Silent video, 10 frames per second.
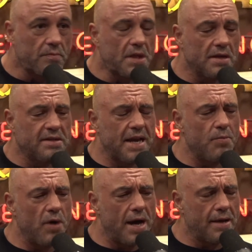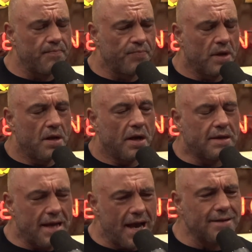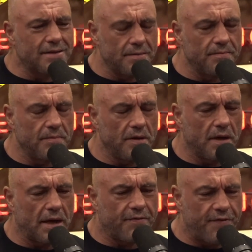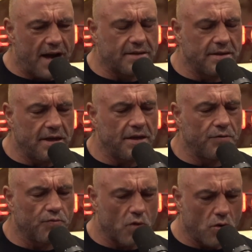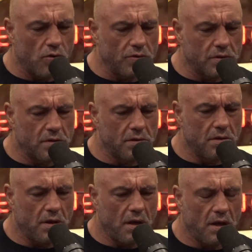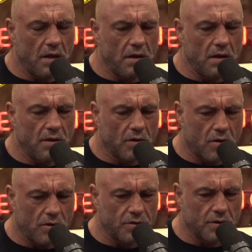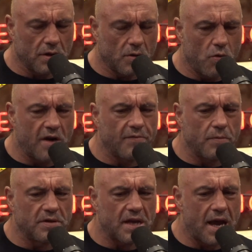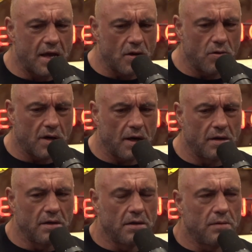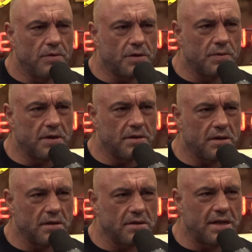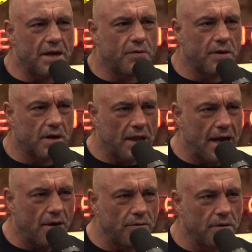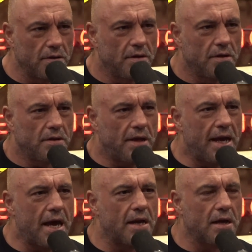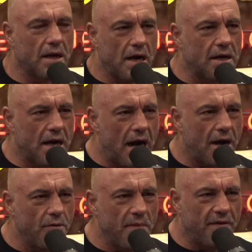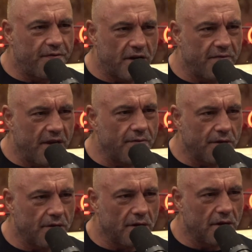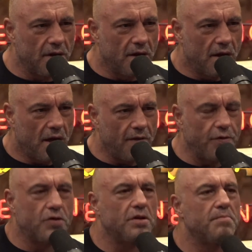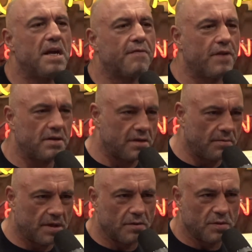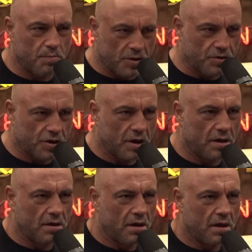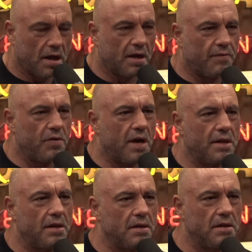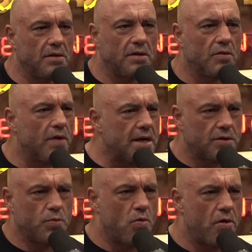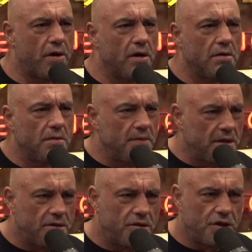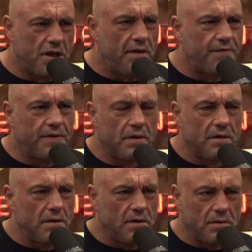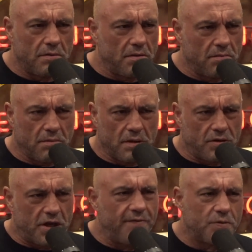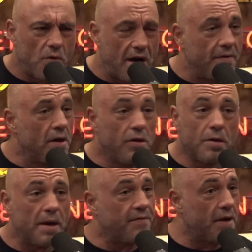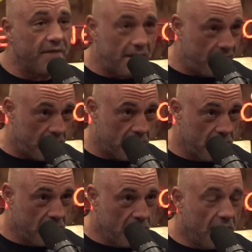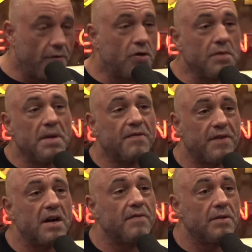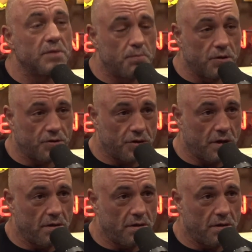The same way, like, they had some, like, fascinating roles in their culture. Like, one of them was a heyoka, which was their sacred clown. They had a guy who made fun of everything. And if you couldn't make fun of something, it was bullshit. Like if you had the greatest warrior, the biggest chief, the chief's wife, you can make fun of anything. And if you couldn't make fun of it, it was bullshit.